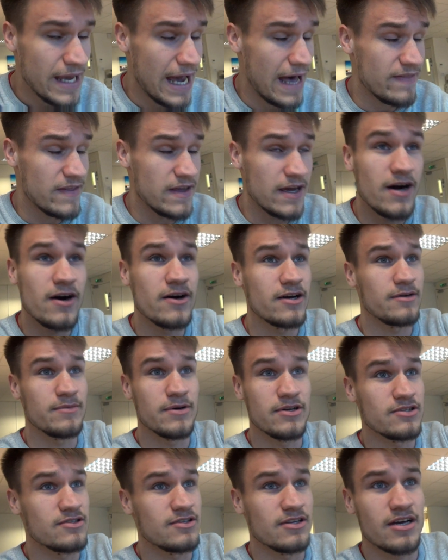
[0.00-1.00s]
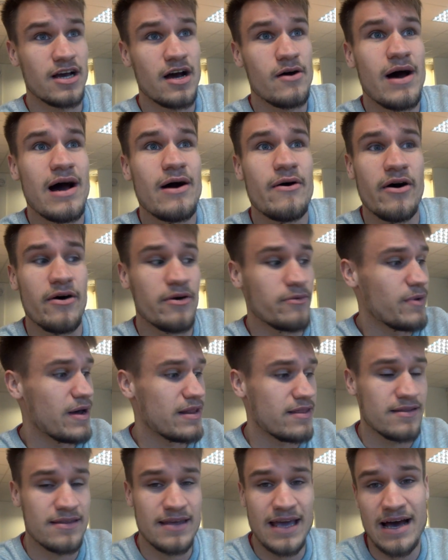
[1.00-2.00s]
And the arguments that go out on
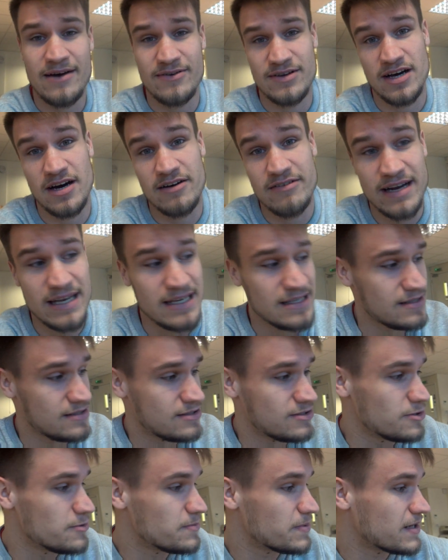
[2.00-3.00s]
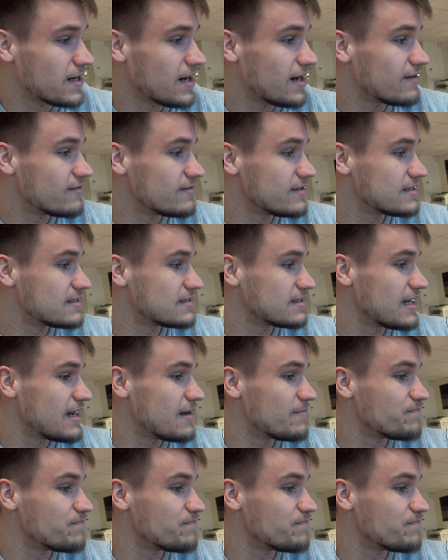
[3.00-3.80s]
whether the Audi R8 is a supercar is